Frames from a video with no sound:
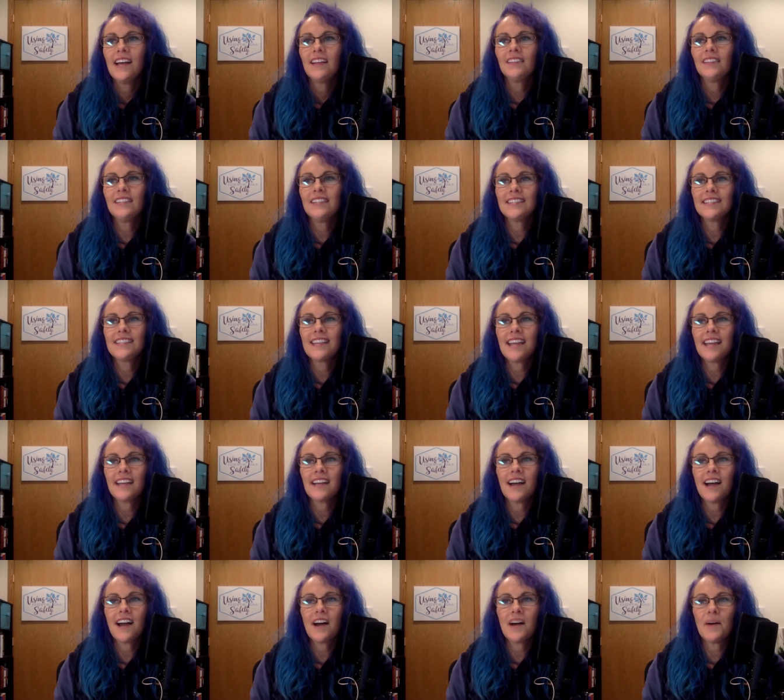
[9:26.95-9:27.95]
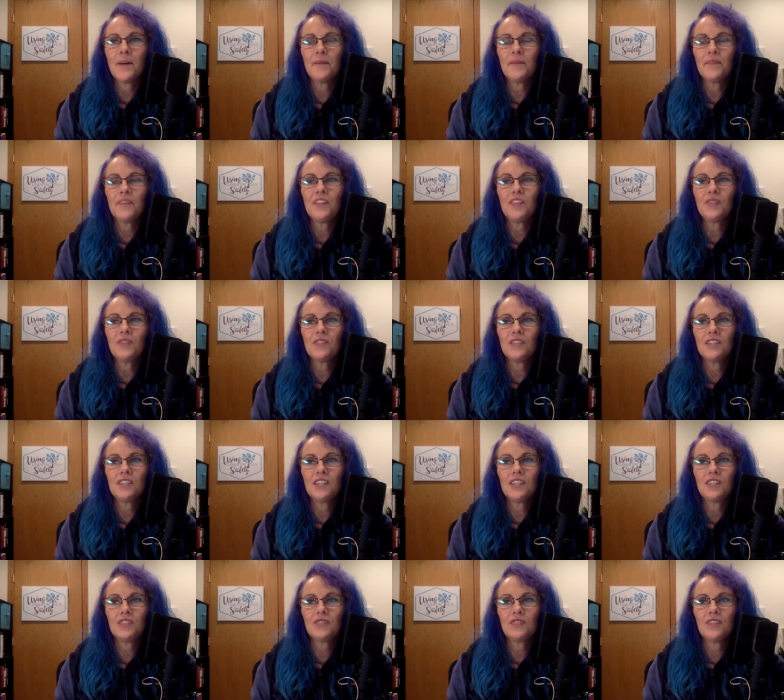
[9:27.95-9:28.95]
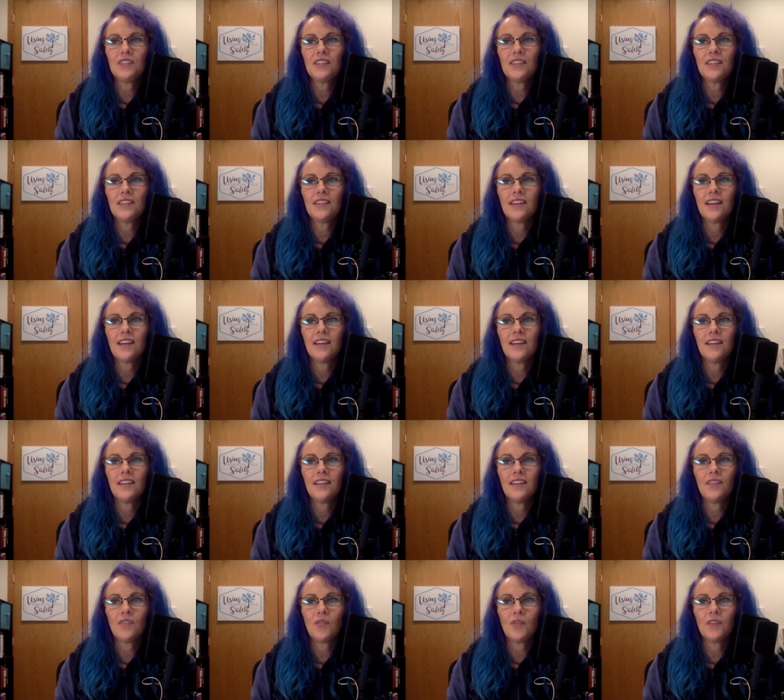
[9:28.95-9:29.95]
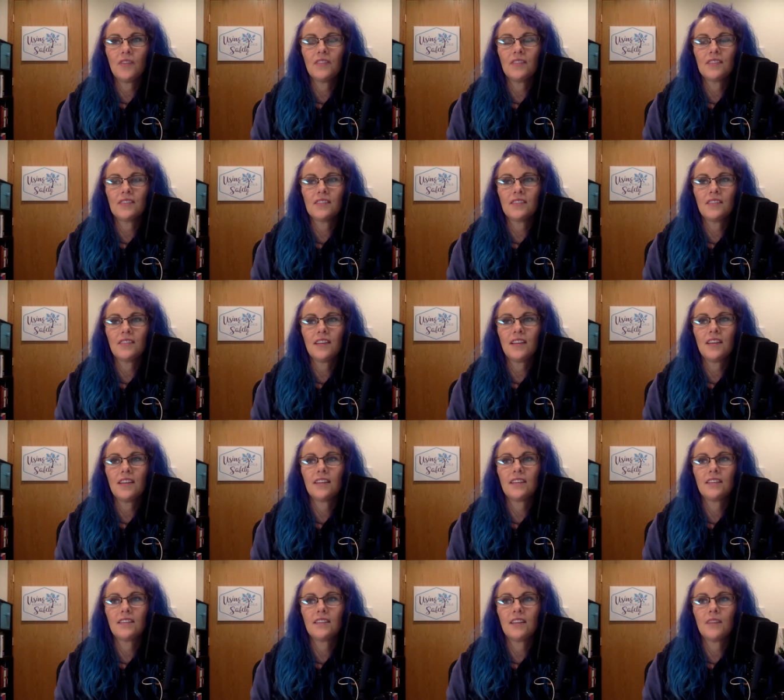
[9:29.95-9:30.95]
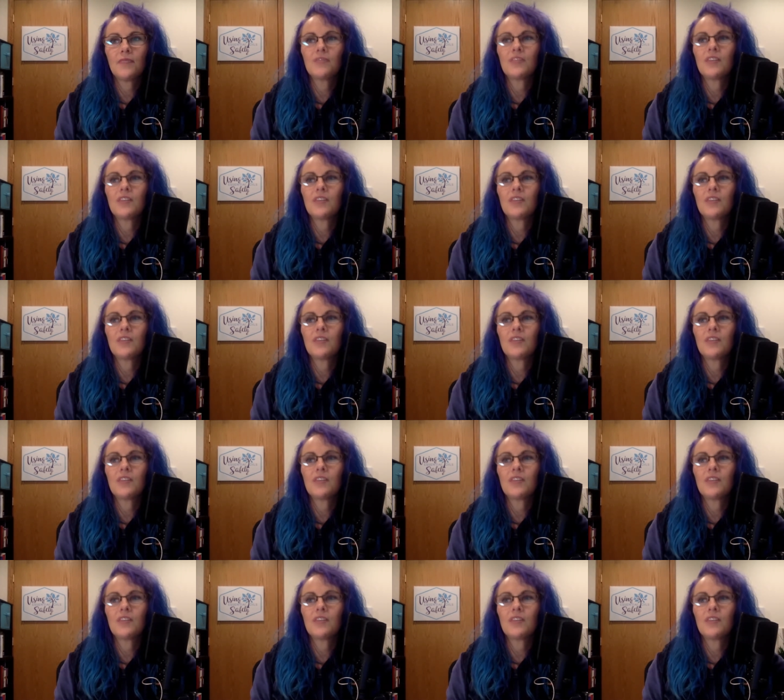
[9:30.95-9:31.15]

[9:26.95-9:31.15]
Leah's saying, use the tree oils like